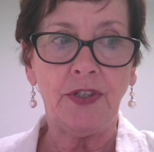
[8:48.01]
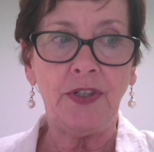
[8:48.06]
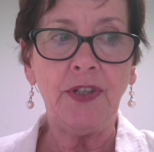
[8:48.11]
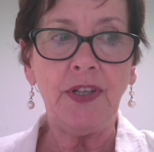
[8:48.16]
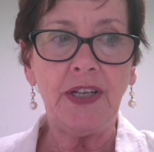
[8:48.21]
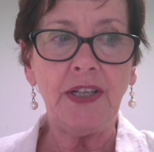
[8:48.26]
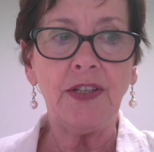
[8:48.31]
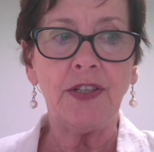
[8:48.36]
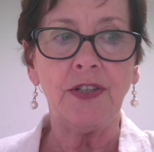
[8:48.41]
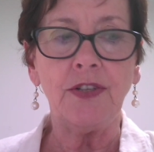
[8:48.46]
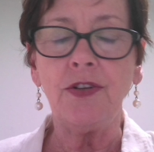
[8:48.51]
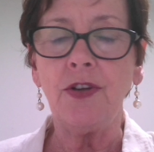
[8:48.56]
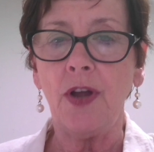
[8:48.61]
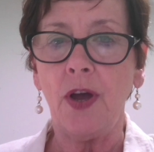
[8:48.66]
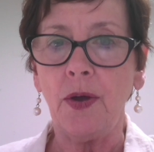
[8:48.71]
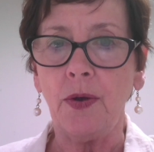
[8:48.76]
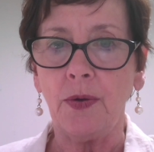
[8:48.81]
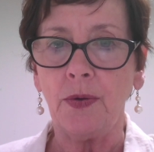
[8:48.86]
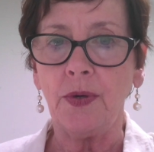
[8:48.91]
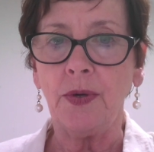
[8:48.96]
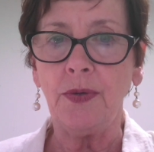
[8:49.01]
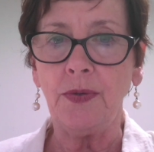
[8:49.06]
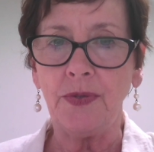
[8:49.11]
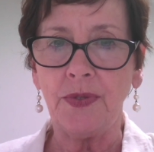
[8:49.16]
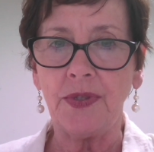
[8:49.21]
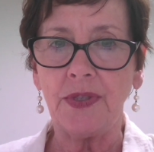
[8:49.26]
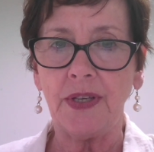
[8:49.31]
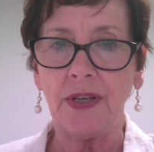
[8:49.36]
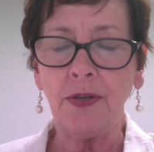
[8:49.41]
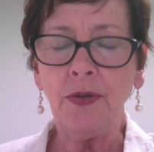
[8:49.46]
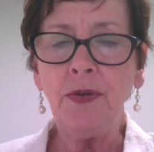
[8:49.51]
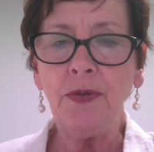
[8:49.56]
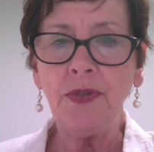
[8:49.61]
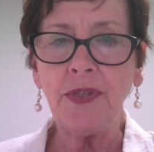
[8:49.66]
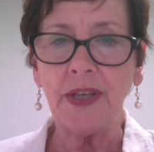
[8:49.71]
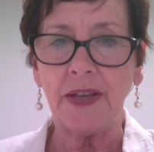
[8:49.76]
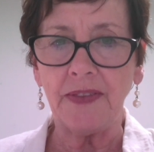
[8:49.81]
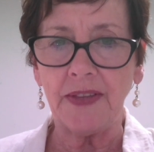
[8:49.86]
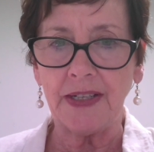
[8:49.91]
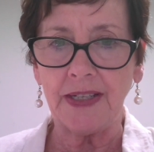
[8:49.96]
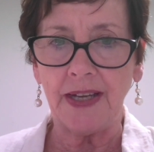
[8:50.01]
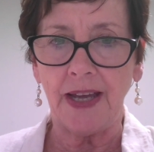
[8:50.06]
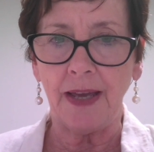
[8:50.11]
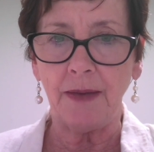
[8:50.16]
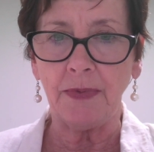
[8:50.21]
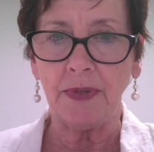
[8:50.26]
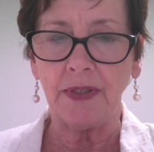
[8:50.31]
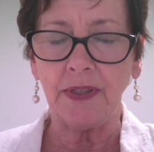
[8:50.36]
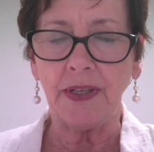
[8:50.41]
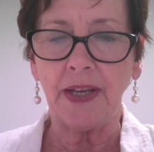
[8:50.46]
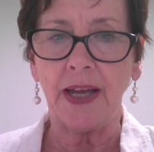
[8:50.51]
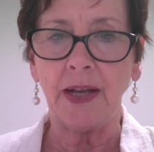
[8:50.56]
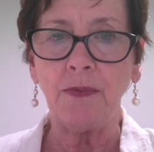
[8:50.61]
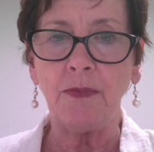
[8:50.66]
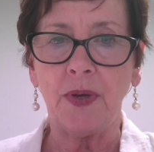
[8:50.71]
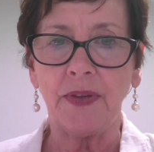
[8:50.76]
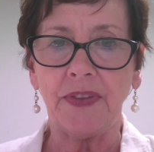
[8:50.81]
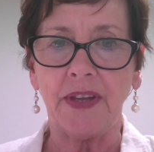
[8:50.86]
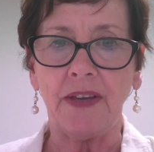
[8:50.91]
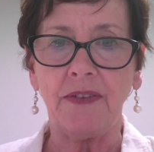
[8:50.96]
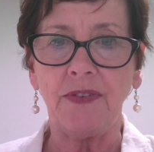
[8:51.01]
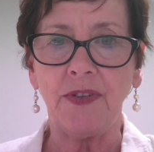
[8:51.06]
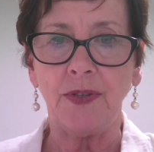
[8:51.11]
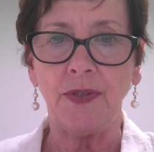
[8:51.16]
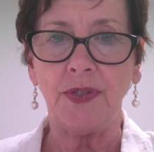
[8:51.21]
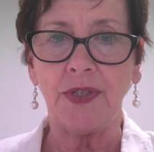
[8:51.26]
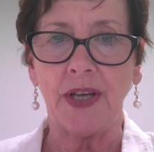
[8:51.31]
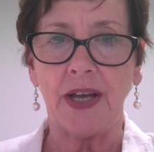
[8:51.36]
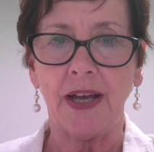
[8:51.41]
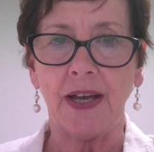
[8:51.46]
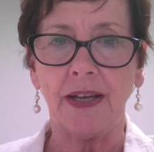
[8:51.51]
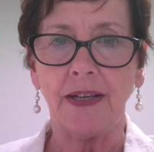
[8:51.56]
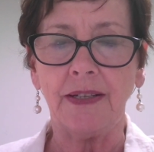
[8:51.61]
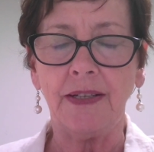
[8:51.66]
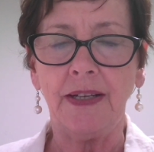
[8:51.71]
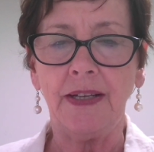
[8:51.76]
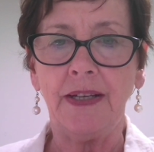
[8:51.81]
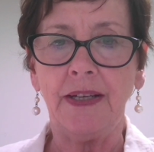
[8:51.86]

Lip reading: You need to know who's at the table and what their views are.